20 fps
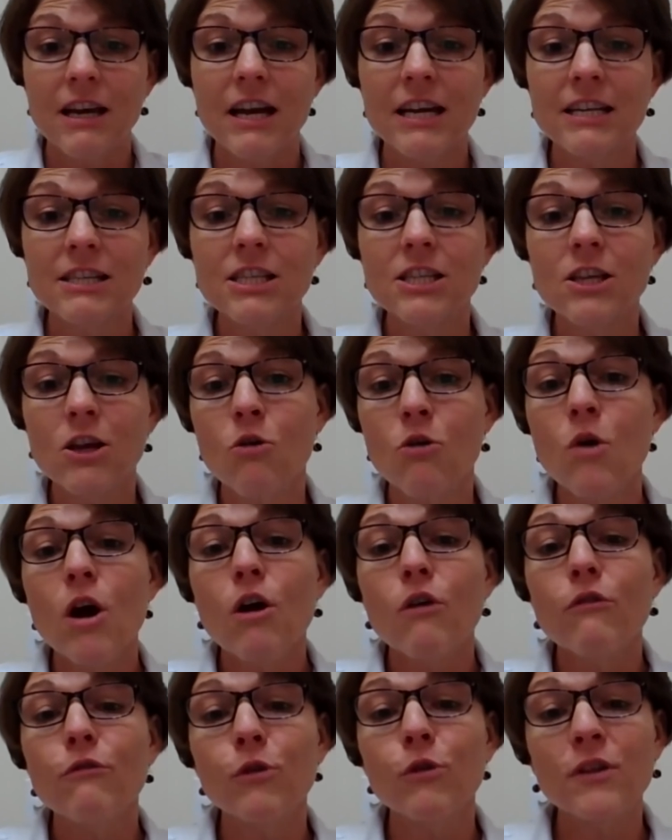And so
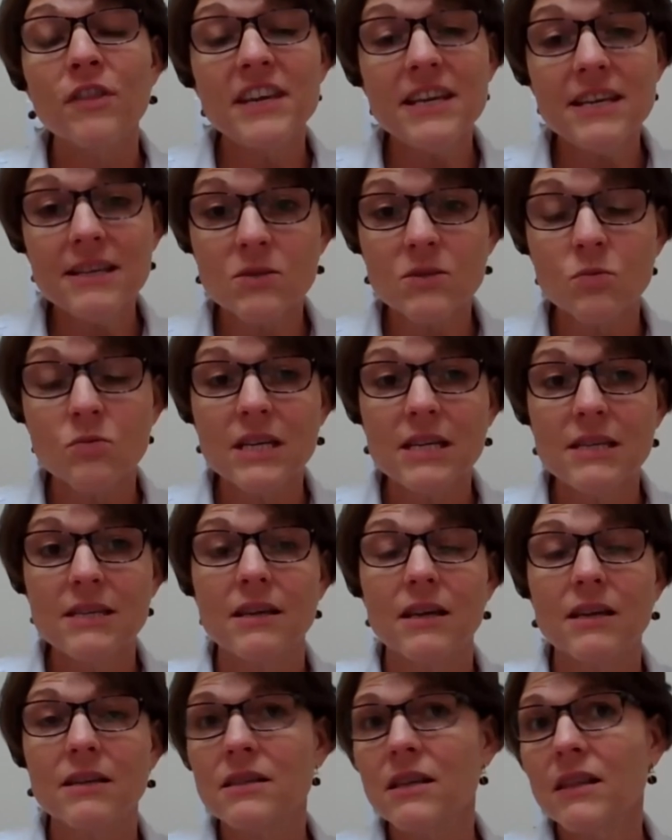for these
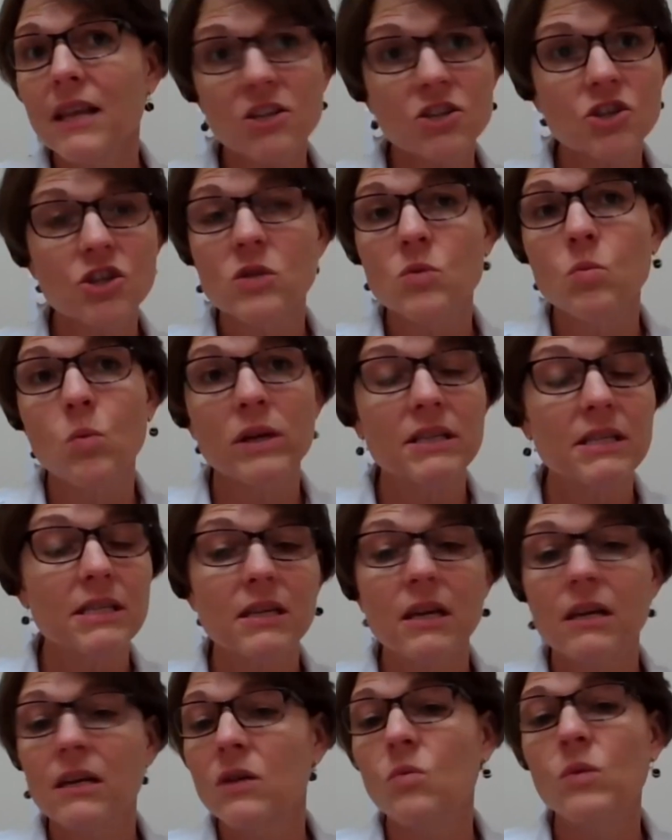reasons, and that's just one
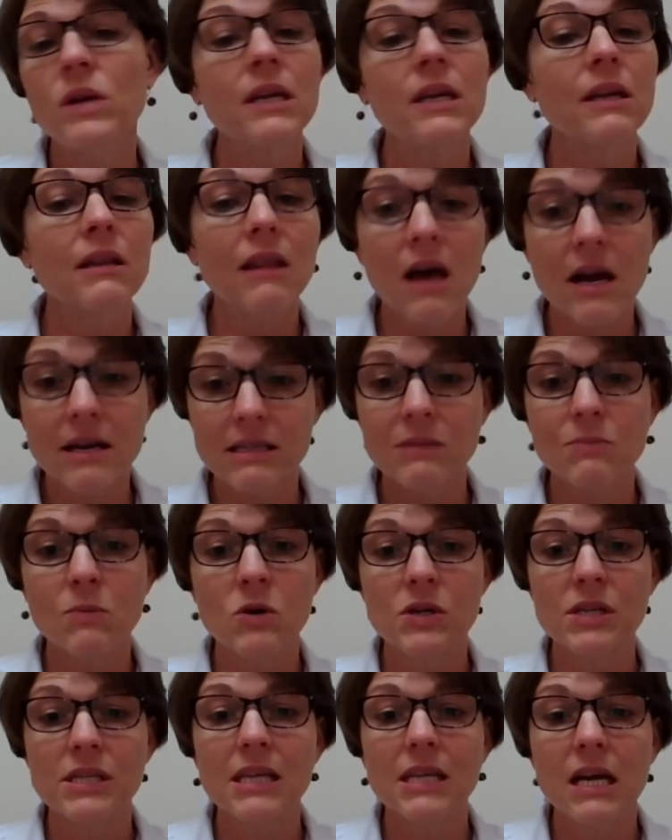study, we need lots
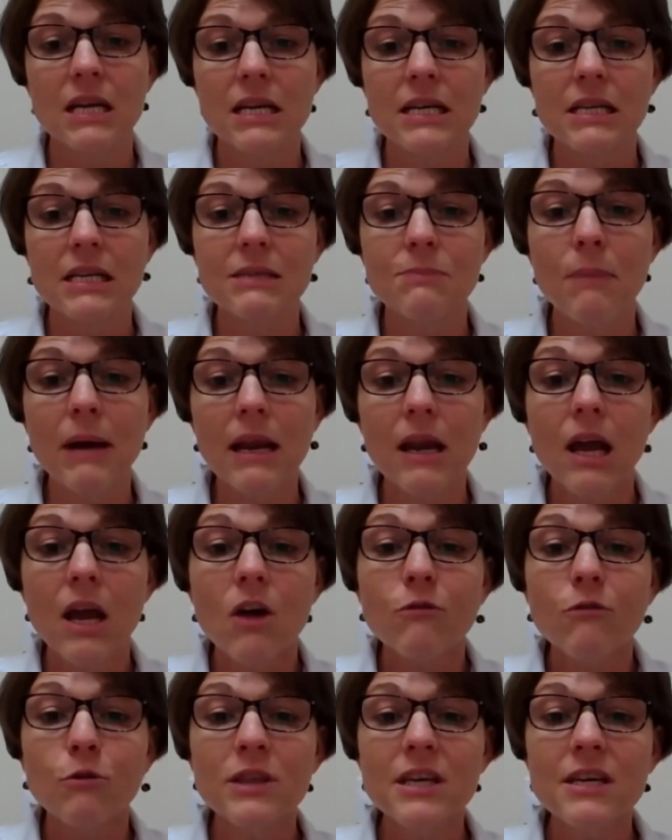more studies, but
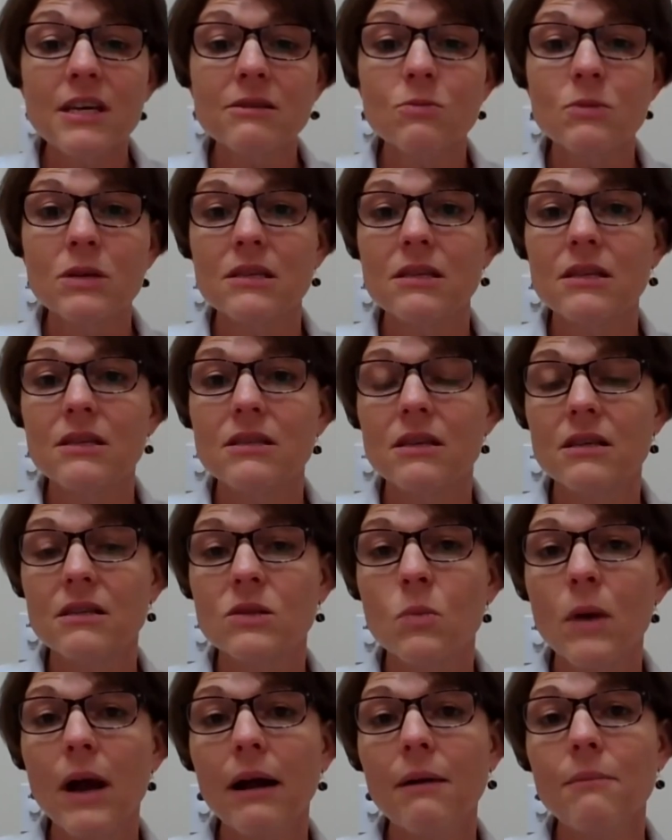for these reasons,
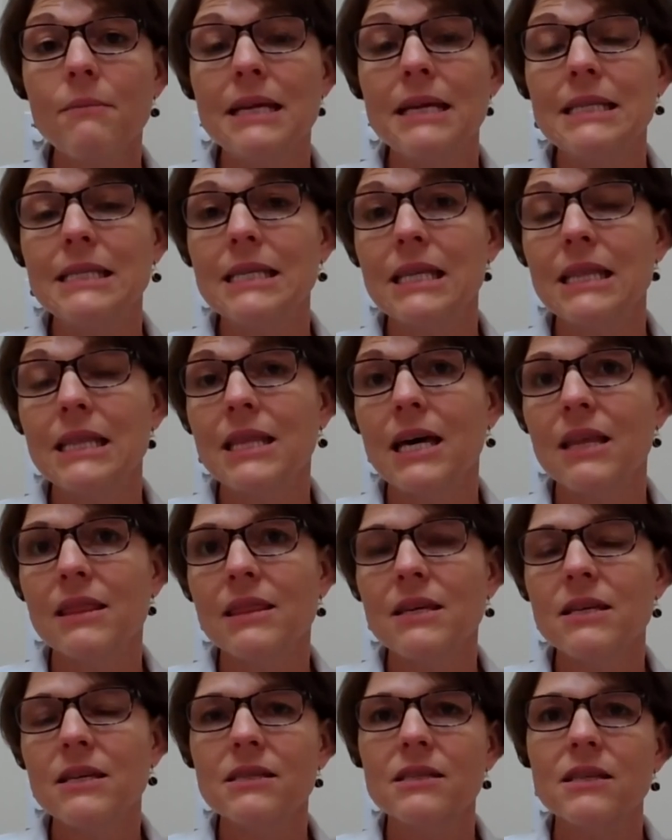it's recommended that
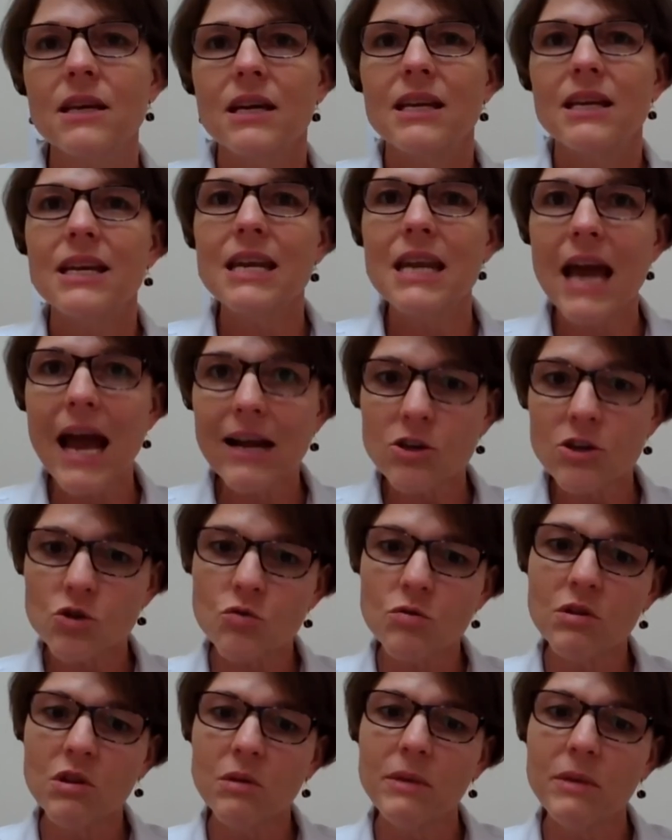this
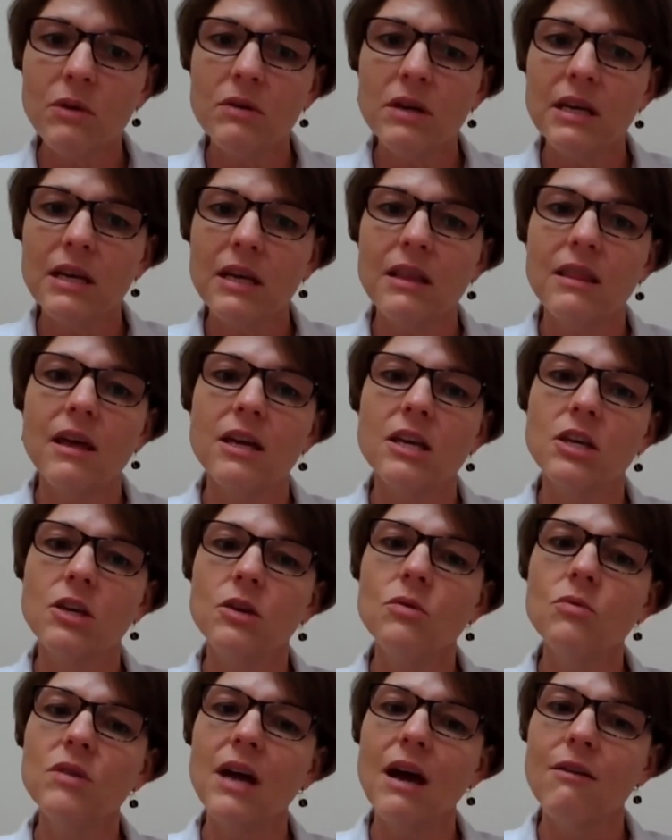natural immunity that
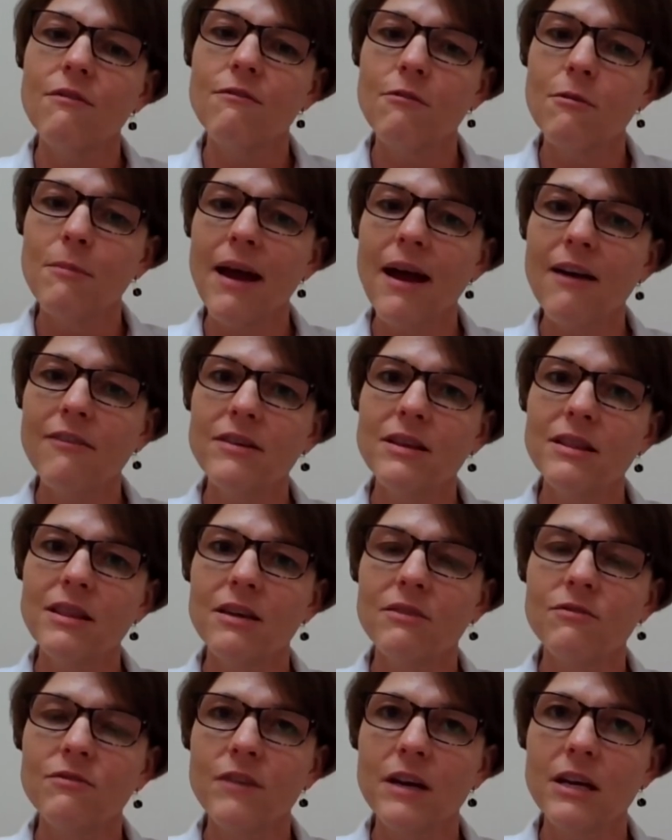you get from having the
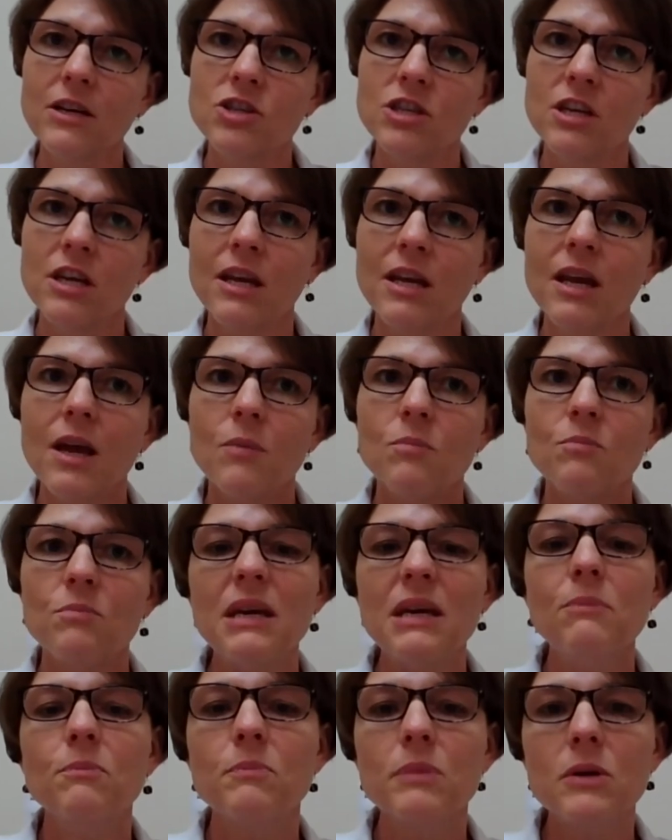infection
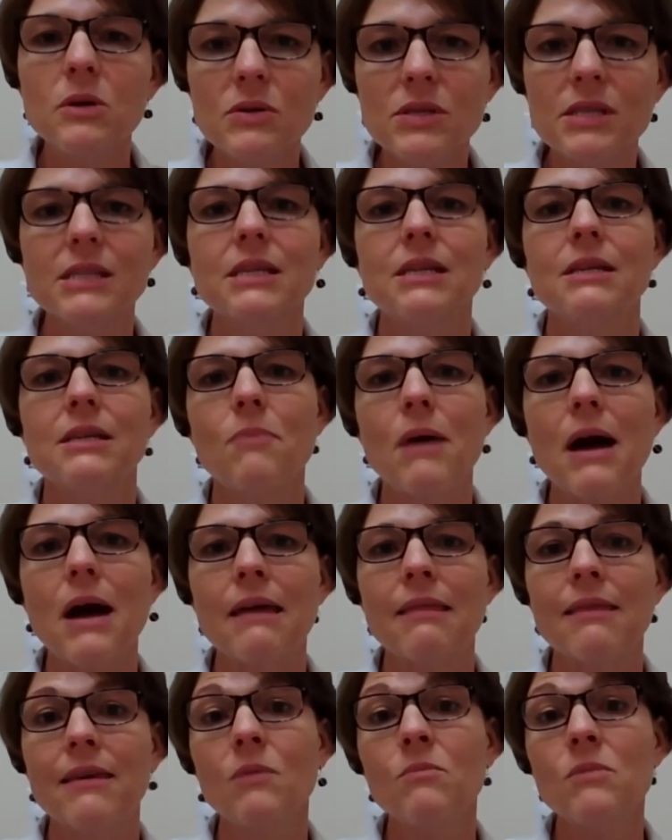be boosted
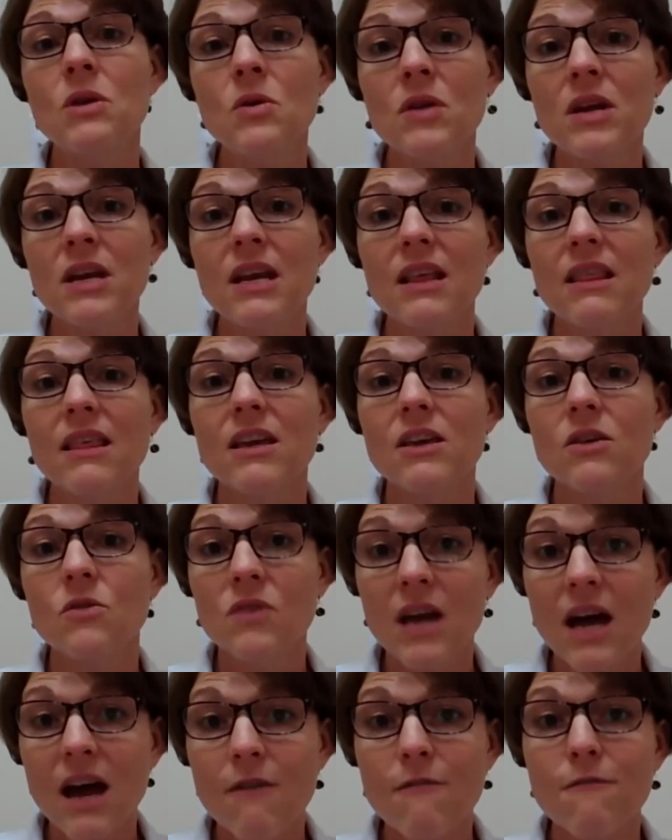by the immunity that you
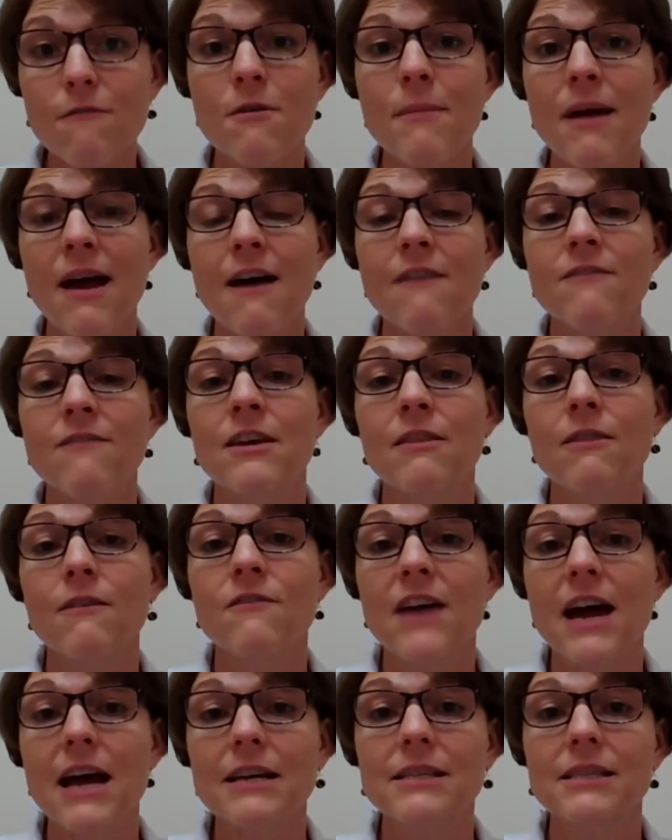get from having the
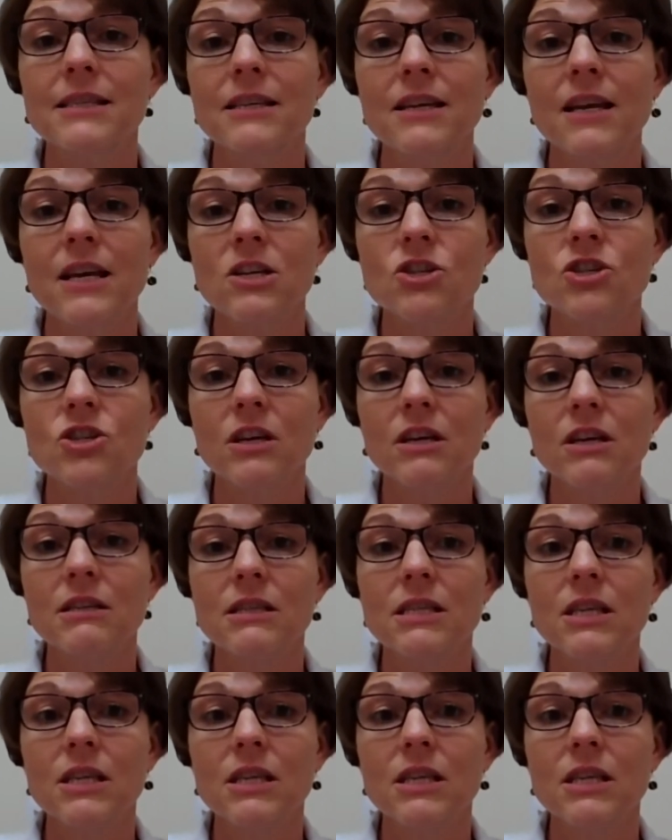vaccination.